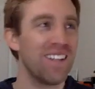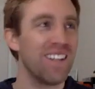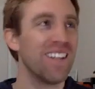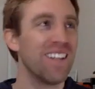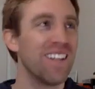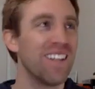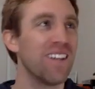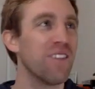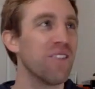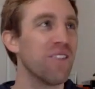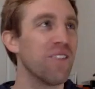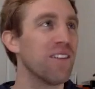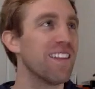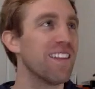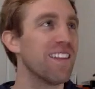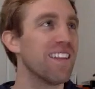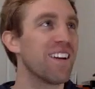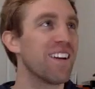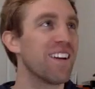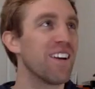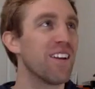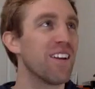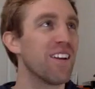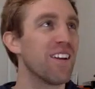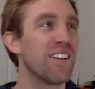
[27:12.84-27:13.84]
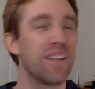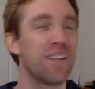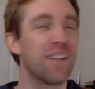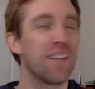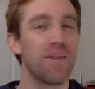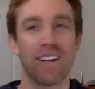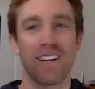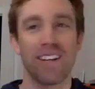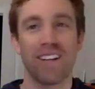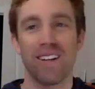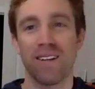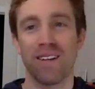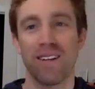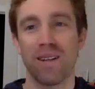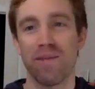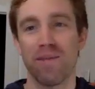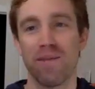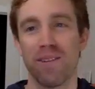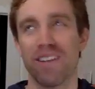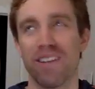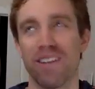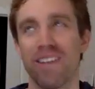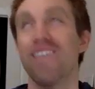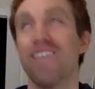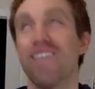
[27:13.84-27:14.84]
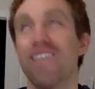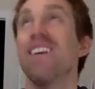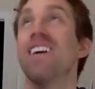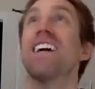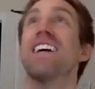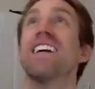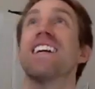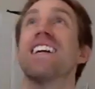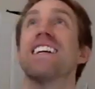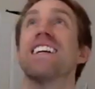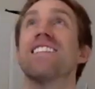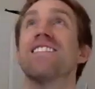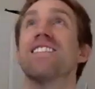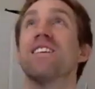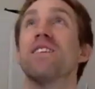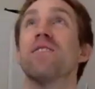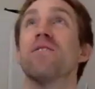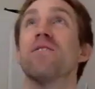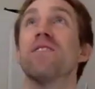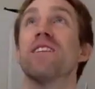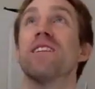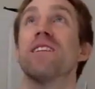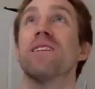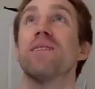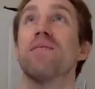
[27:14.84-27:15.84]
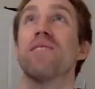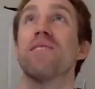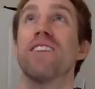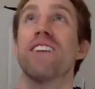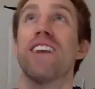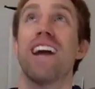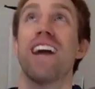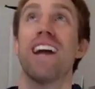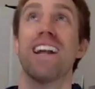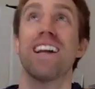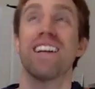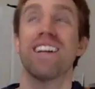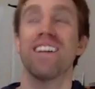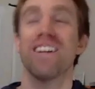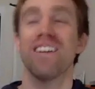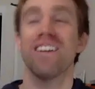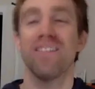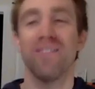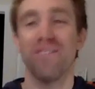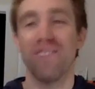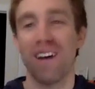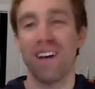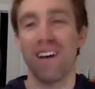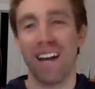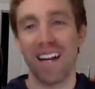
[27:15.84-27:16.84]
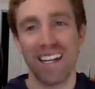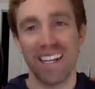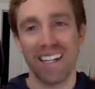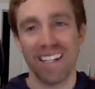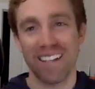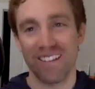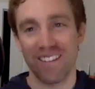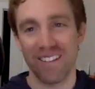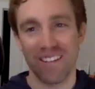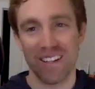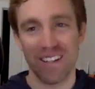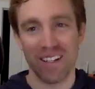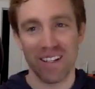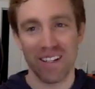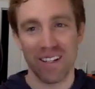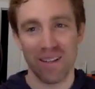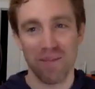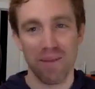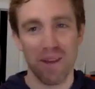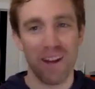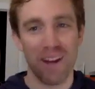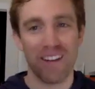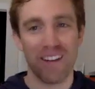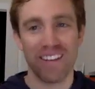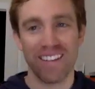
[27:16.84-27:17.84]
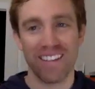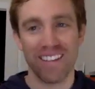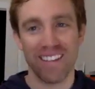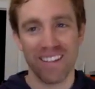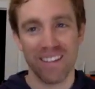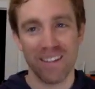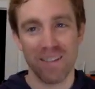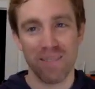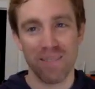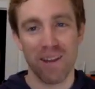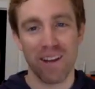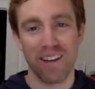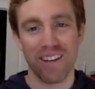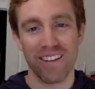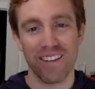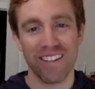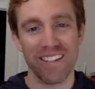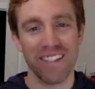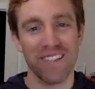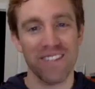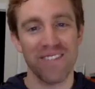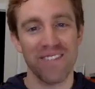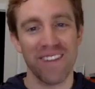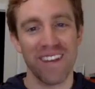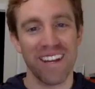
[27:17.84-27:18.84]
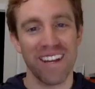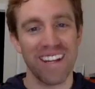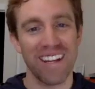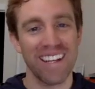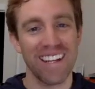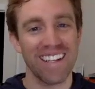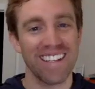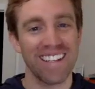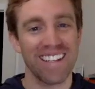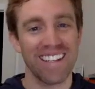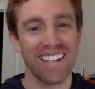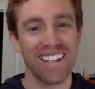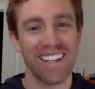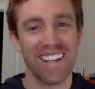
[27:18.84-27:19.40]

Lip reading: what do they call it? I can't say the word, democratic of finance or democracy of finance.